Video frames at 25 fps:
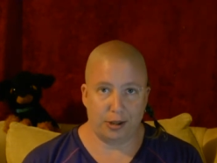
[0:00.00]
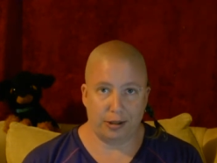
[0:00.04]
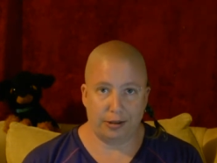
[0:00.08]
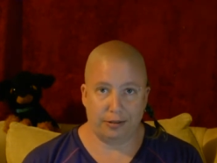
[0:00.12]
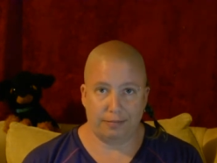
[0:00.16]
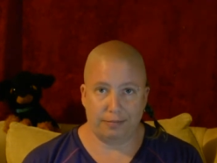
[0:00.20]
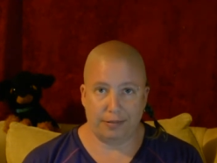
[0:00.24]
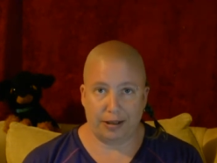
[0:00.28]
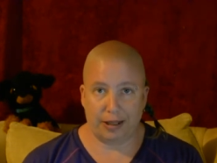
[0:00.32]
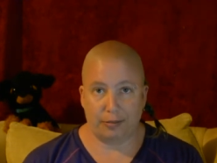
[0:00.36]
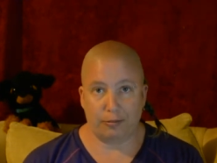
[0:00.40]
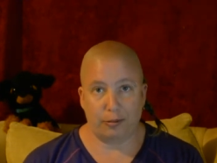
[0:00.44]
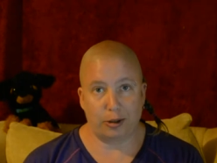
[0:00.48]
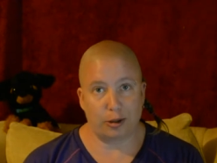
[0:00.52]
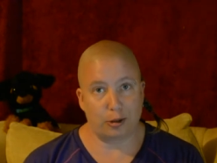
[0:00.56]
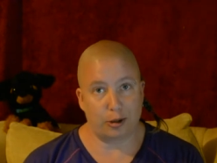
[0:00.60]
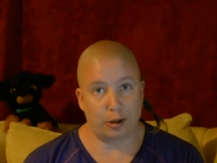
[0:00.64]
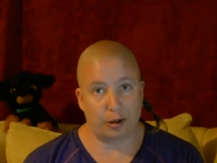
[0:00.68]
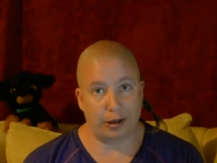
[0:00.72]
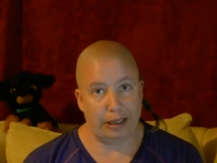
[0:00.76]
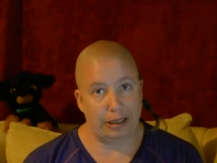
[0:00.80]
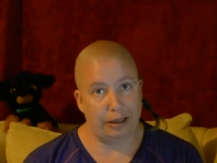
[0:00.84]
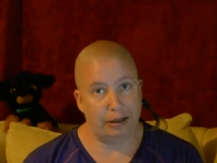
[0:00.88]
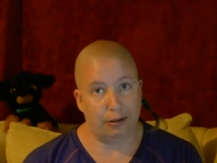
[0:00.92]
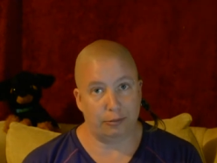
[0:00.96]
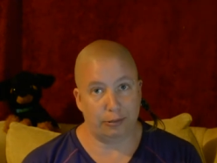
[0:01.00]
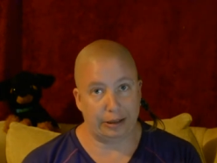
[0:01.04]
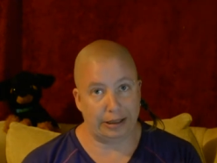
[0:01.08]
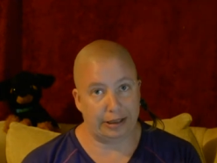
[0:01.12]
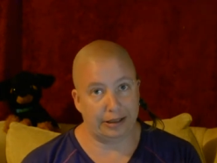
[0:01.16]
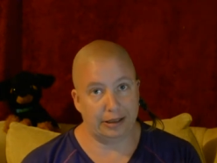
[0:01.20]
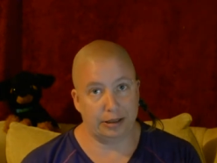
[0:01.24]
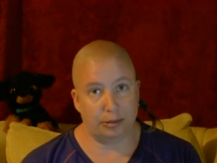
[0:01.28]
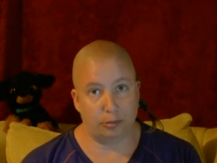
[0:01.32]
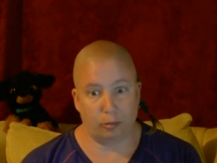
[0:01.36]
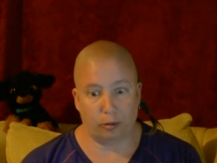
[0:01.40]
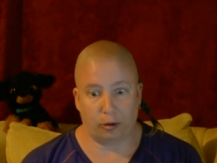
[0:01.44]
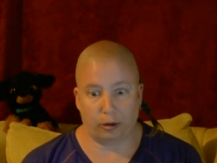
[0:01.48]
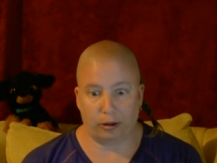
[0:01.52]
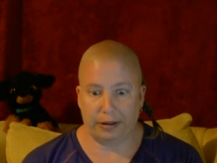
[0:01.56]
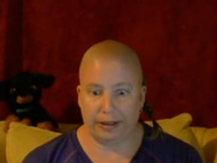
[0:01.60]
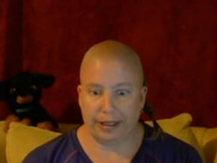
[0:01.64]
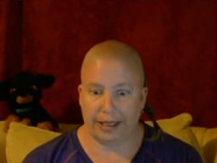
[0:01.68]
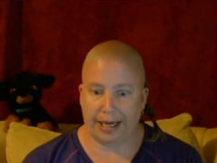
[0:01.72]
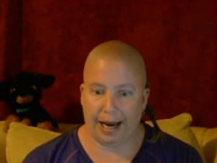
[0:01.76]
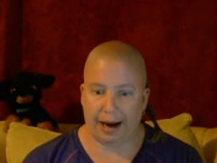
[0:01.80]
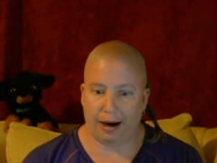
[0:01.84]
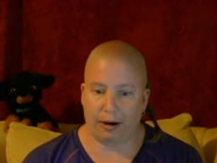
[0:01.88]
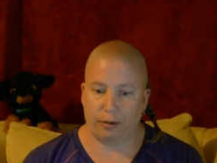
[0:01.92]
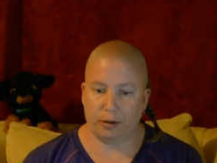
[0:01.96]
and then returning to read some more on the
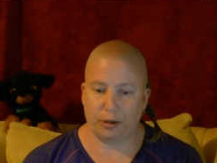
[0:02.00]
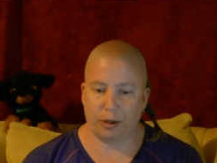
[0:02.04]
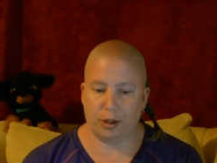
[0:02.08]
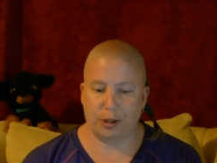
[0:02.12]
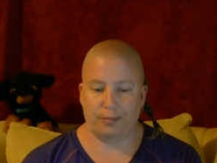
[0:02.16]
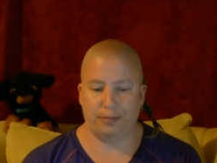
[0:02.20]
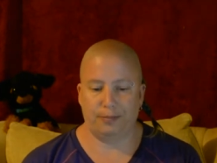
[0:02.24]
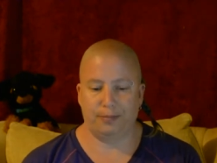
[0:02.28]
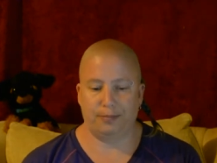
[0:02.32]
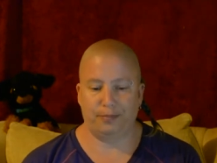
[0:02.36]
couch.